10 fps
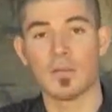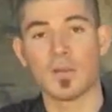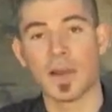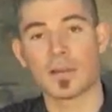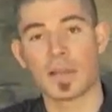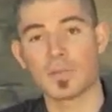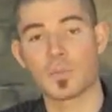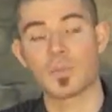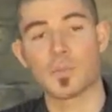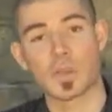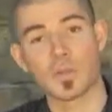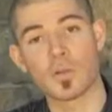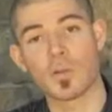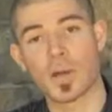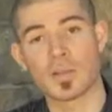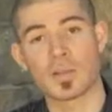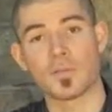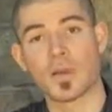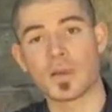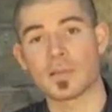And in fact, that's what's really cool about
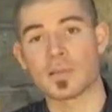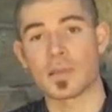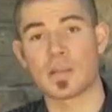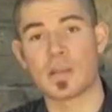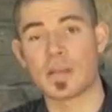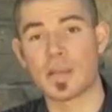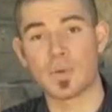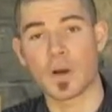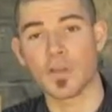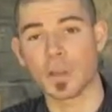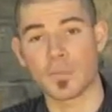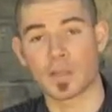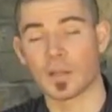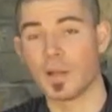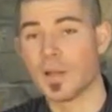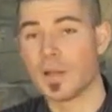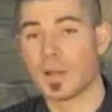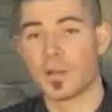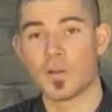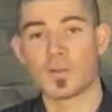these effects, is that they keep on coming.
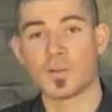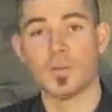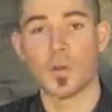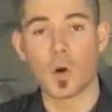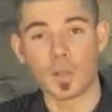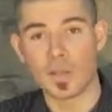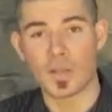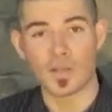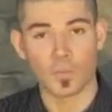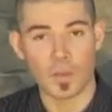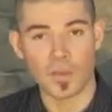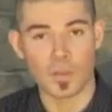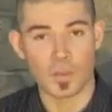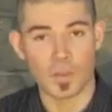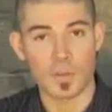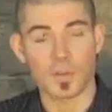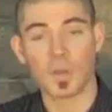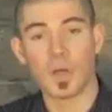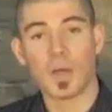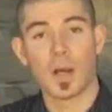There's no limit to what you can
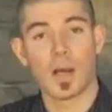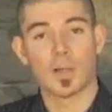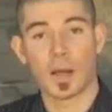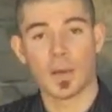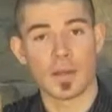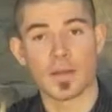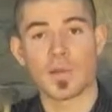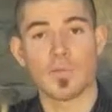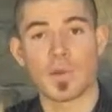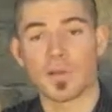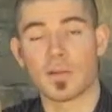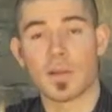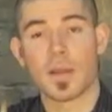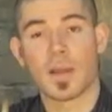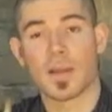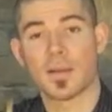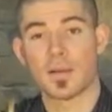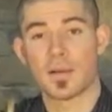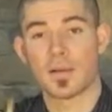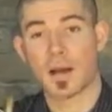do on the instrument.
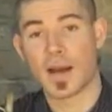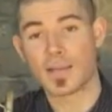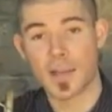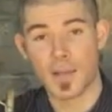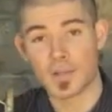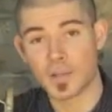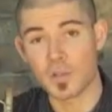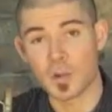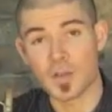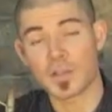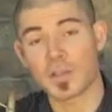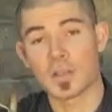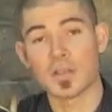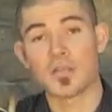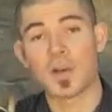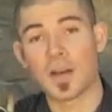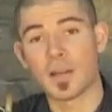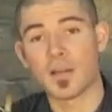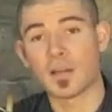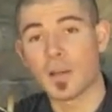And I challenge you personally to
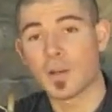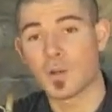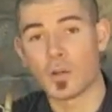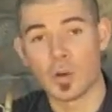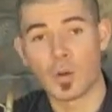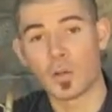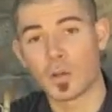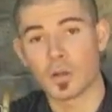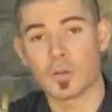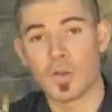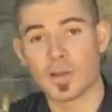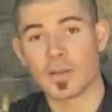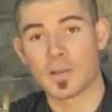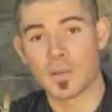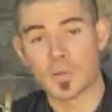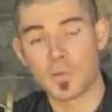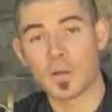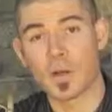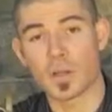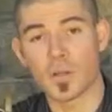find your own little effects that you
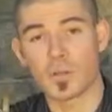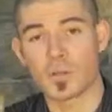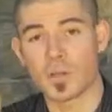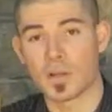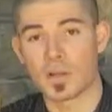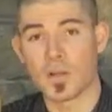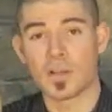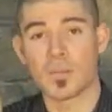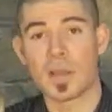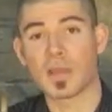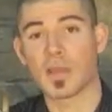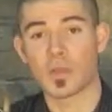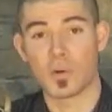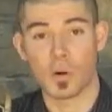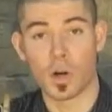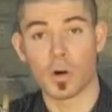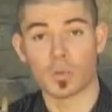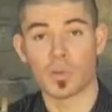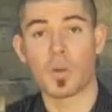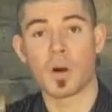can do on the instrument, to make it your
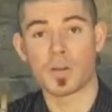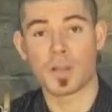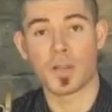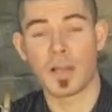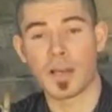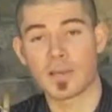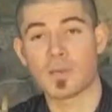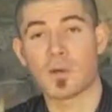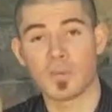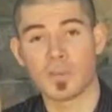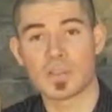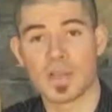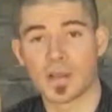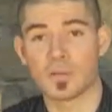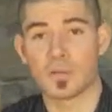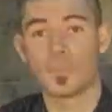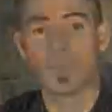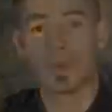own, to personalize your own sound.